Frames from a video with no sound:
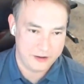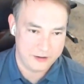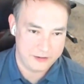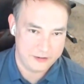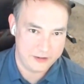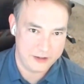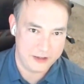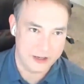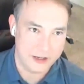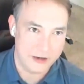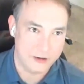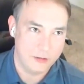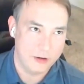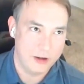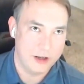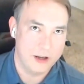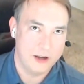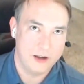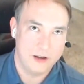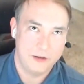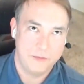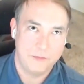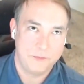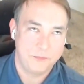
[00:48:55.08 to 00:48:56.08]

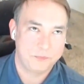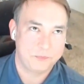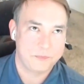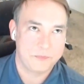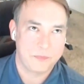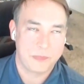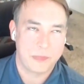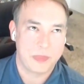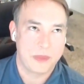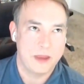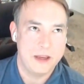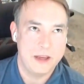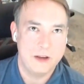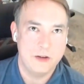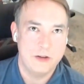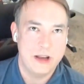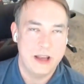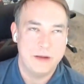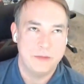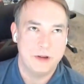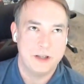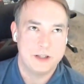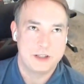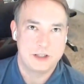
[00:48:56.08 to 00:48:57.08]
you
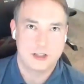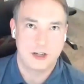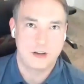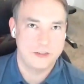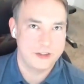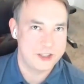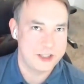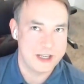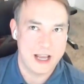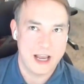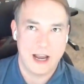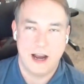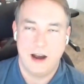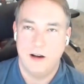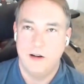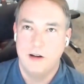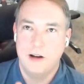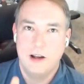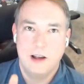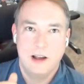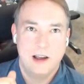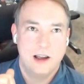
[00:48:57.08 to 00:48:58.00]
name it, ServiceNow,